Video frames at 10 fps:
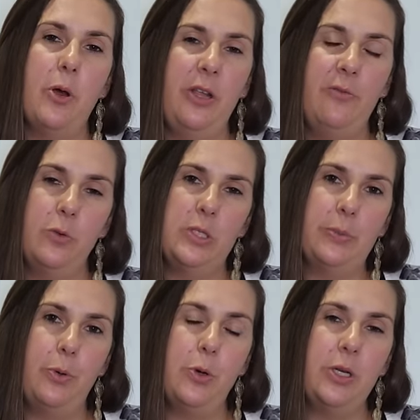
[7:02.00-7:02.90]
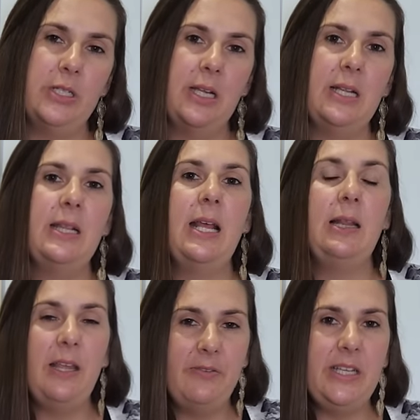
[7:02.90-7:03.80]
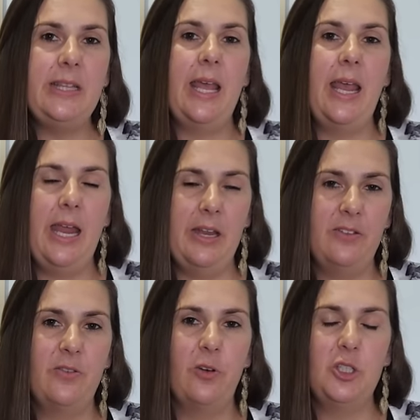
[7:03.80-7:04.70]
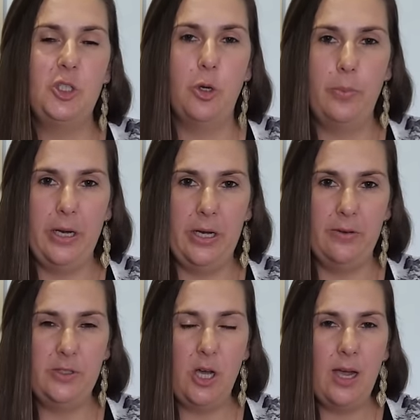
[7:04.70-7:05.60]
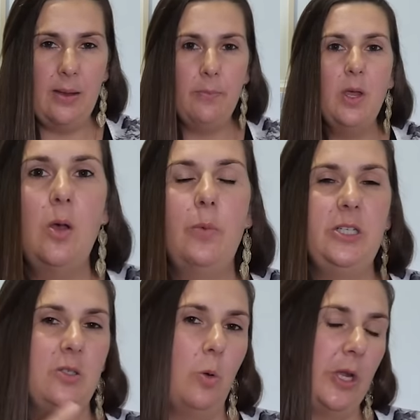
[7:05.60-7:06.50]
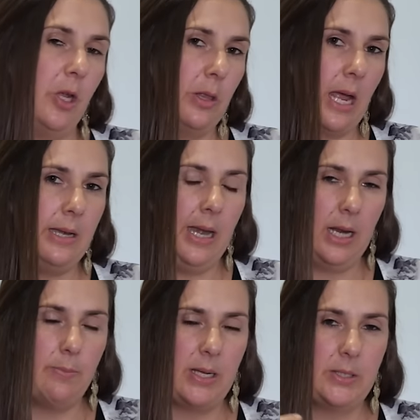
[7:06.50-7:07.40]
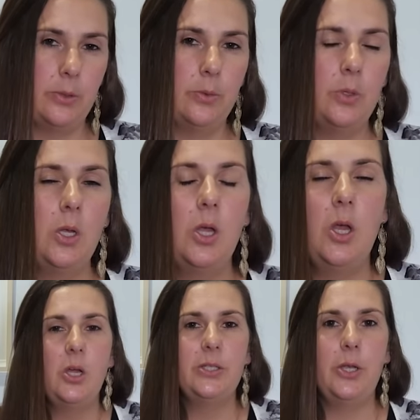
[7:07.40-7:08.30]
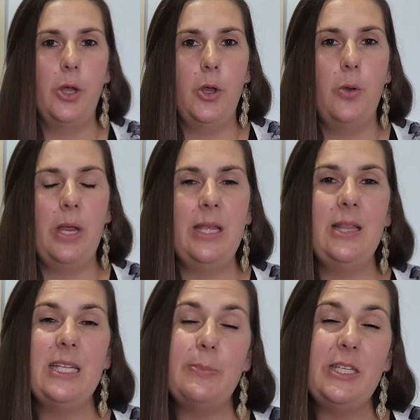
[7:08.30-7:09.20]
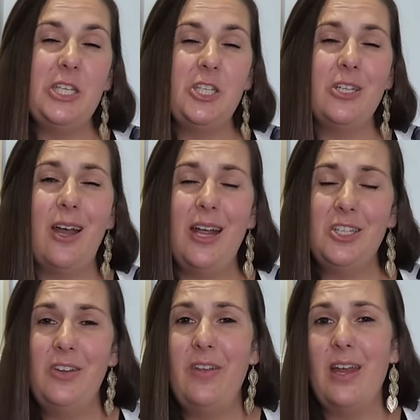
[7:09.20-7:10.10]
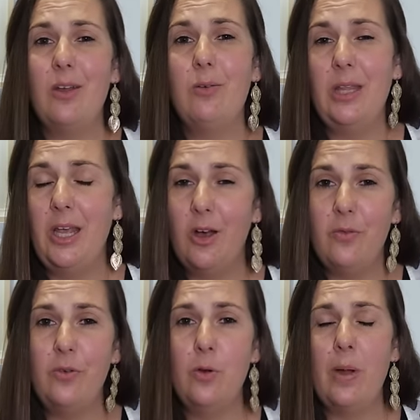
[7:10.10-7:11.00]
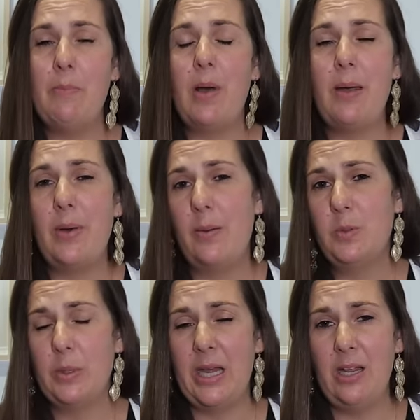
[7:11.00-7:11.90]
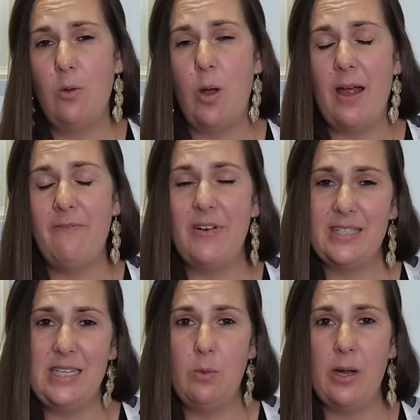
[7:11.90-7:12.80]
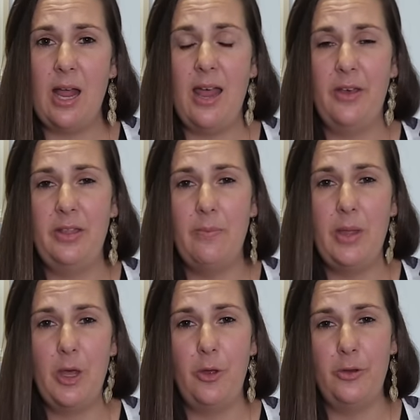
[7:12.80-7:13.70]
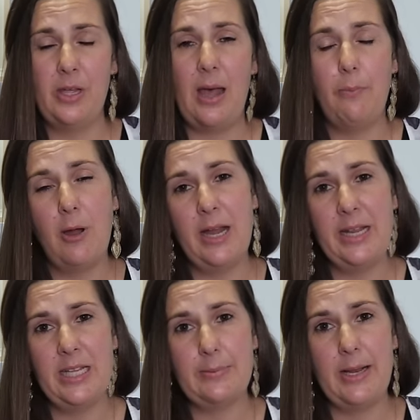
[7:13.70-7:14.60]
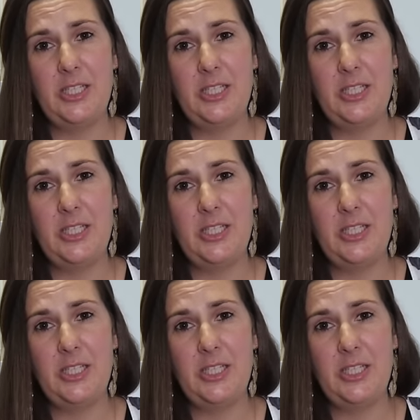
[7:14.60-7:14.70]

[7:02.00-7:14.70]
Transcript: body full support, and they're lifting their heads for a short period of time, which is working on that neck muscle. So in this position, I actually found it really helpful when my bubs were getting quite fussy when I had them held upright against my